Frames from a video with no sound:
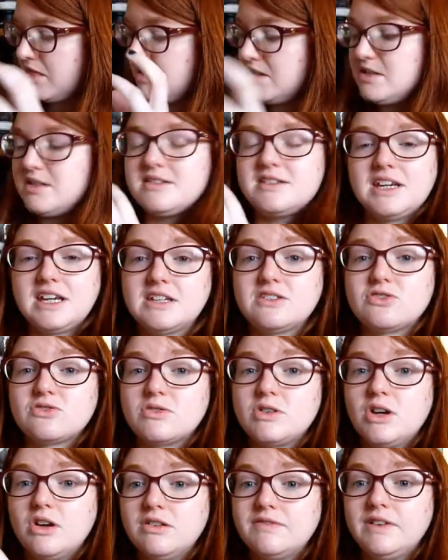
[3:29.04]
this is a
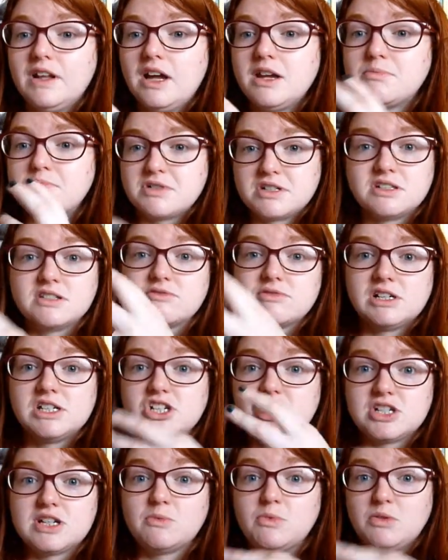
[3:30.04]
history of, like, Britain's
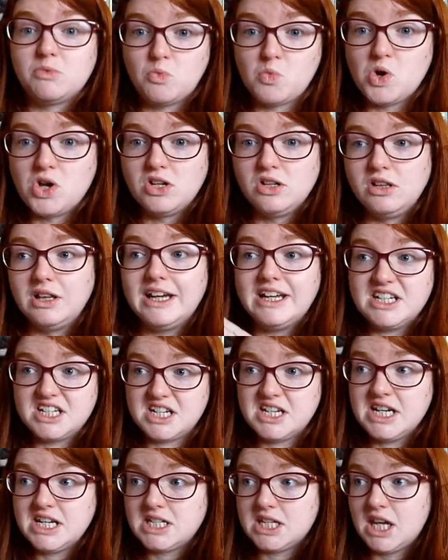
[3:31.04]
relationship with wool and
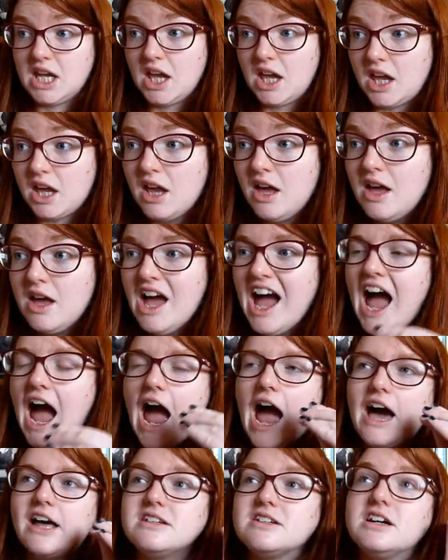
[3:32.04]
knitting,
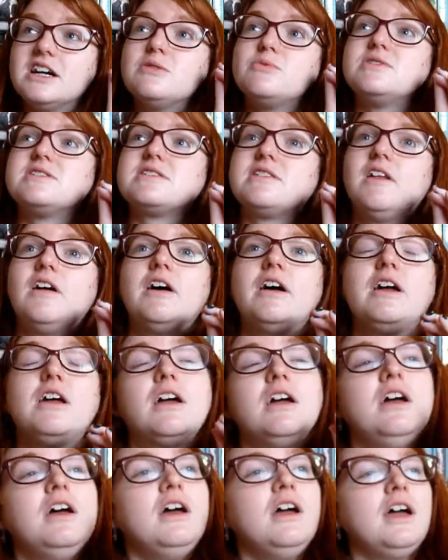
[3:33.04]
and I was
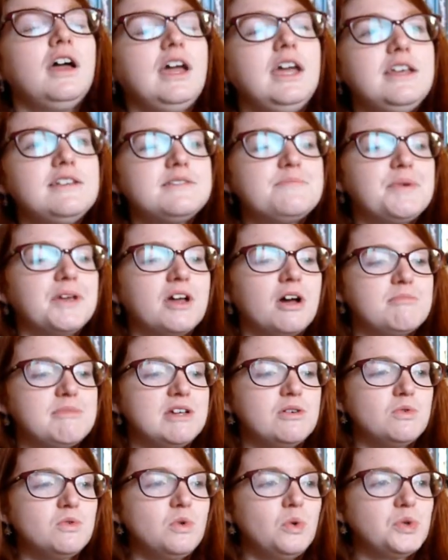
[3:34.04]
like, it's
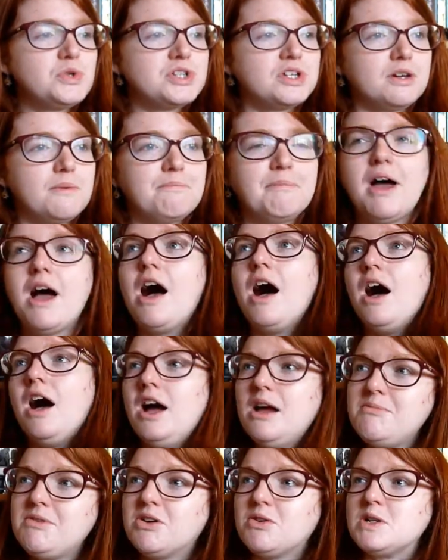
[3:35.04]
becoming autumn.
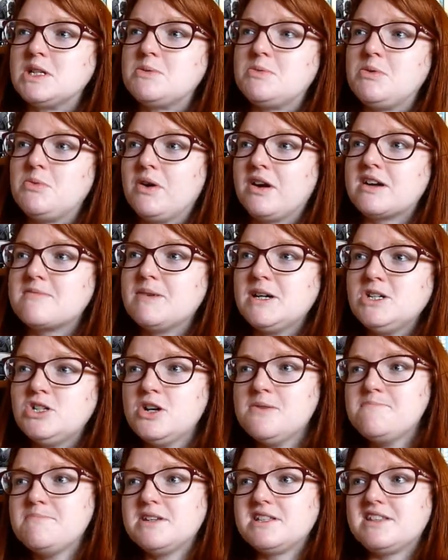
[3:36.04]
I'm going to be wearing my
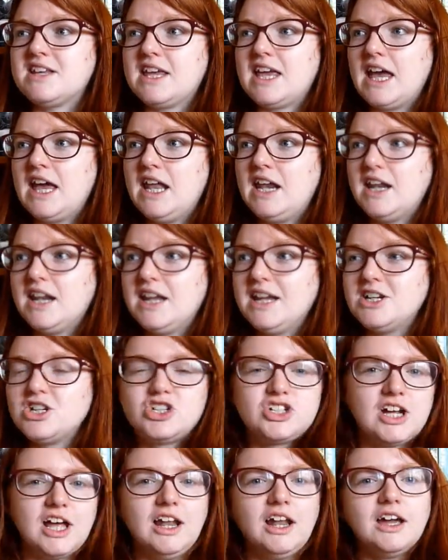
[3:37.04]
jumpers again.
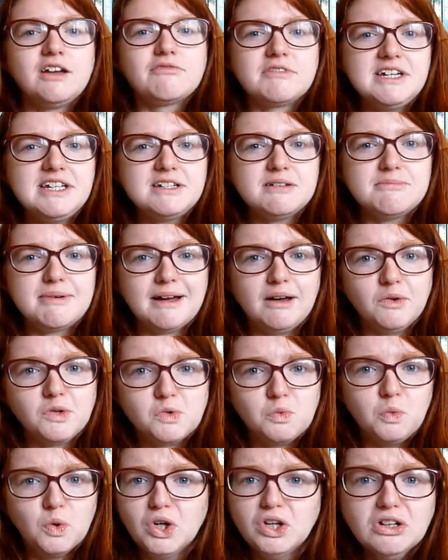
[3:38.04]
Shall I read
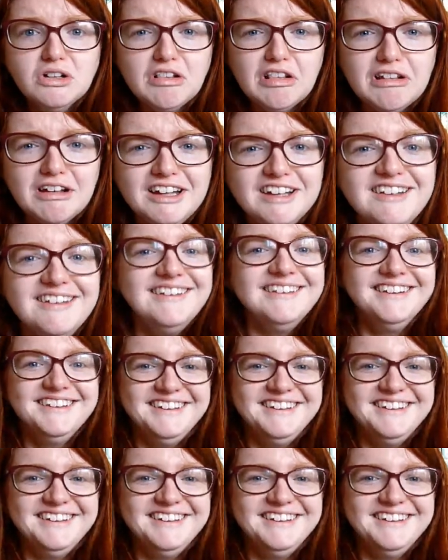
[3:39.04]
about wool?